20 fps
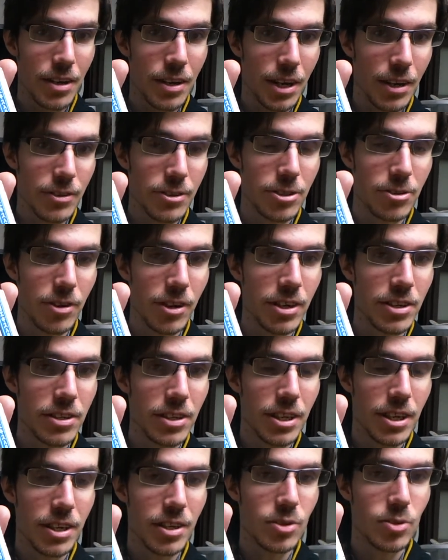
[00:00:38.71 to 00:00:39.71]
Now the strange
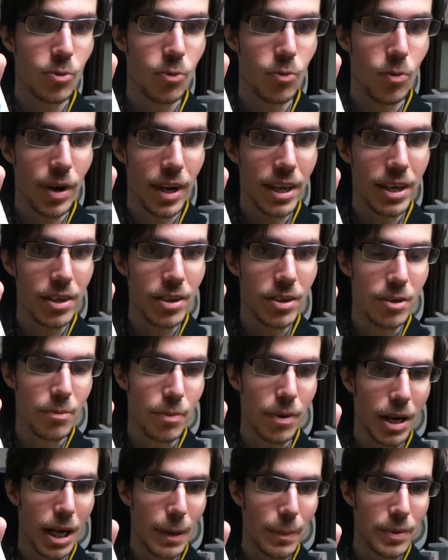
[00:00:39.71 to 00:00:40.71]
thing is regular
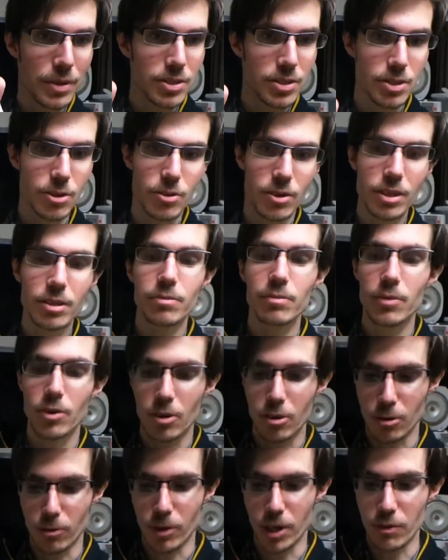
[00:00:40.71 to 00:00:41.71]
pop soda,
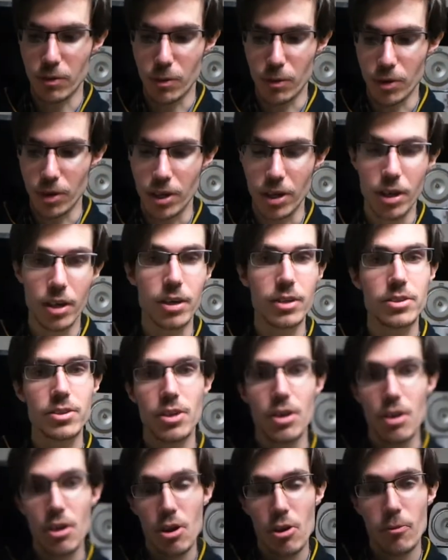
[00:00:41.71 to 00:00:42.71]
or whatever you want to call it,
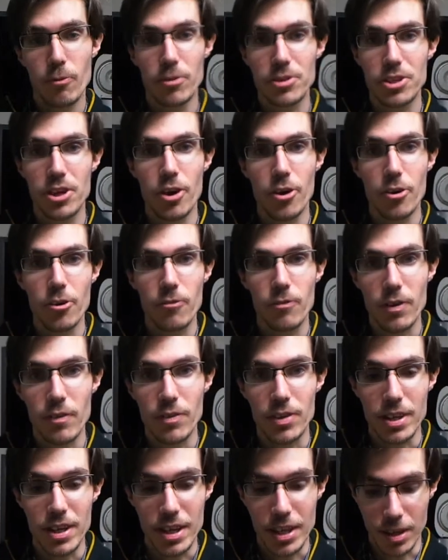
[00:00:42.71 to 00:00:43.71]
was
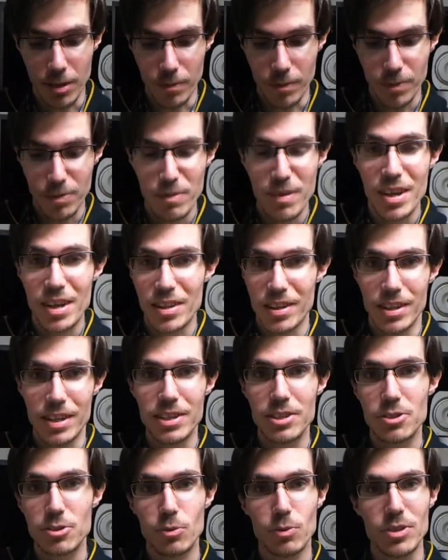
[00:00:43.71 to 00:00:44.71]
150 yen.
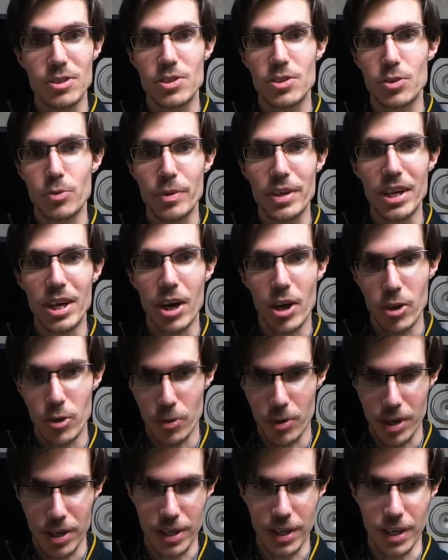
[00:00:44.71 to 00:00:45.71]
This was
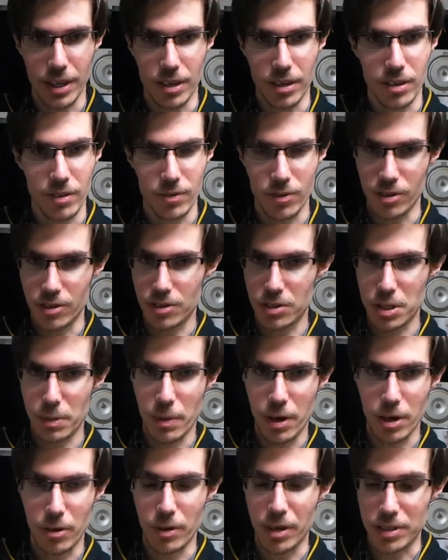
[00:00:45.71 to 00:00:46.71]
300 yen for some
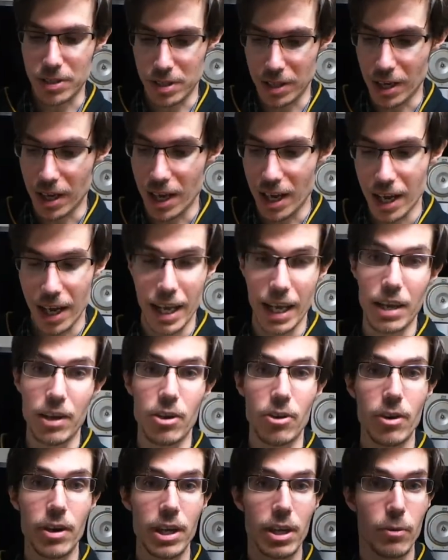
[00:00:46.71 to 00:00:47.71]
odd reason. I had
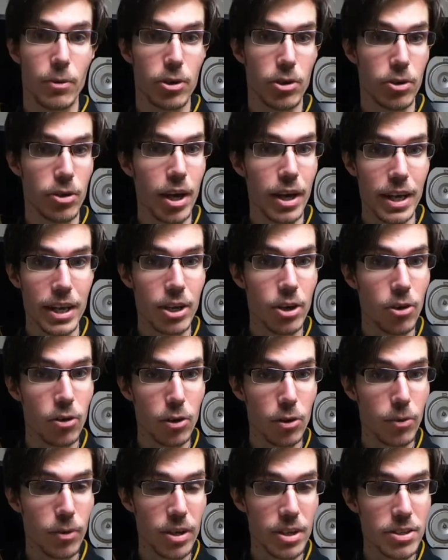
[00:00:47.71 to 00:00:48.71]
no idea what Unagi
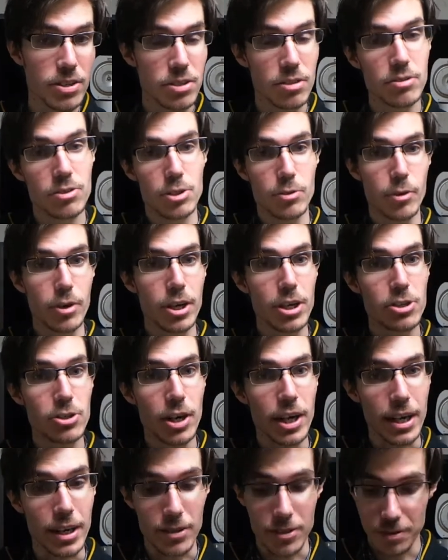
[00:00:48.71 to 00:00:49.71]
Cola was, so we're going to
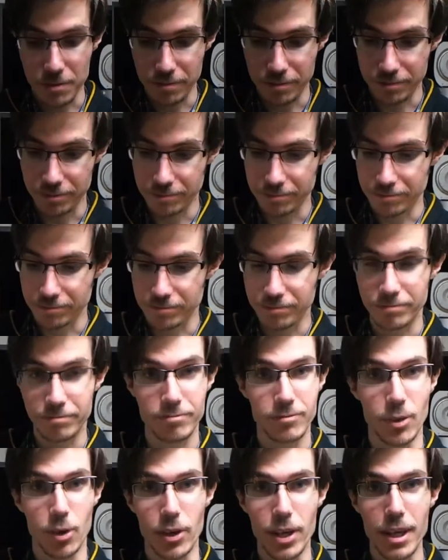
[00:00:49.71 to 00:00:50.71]
try it.
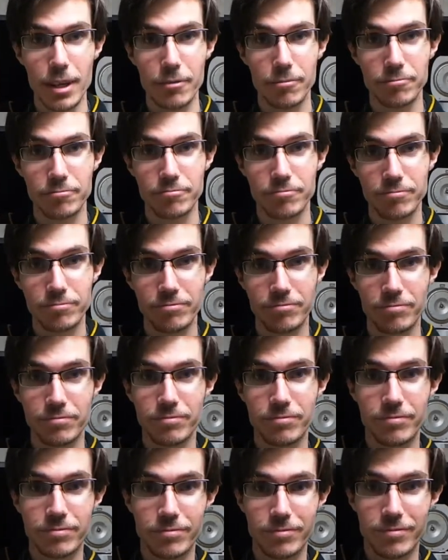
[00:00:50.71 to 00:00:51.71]
Okay?
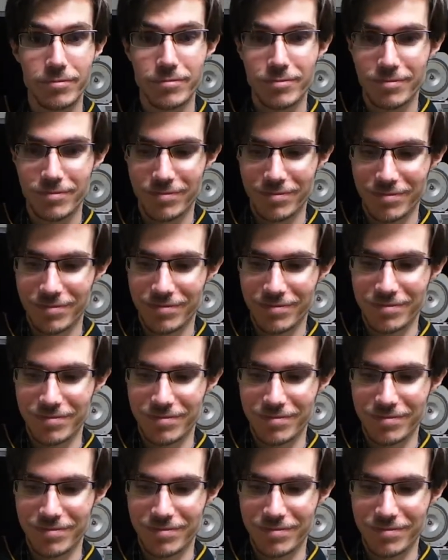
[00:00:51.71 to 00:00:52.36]
Yeah.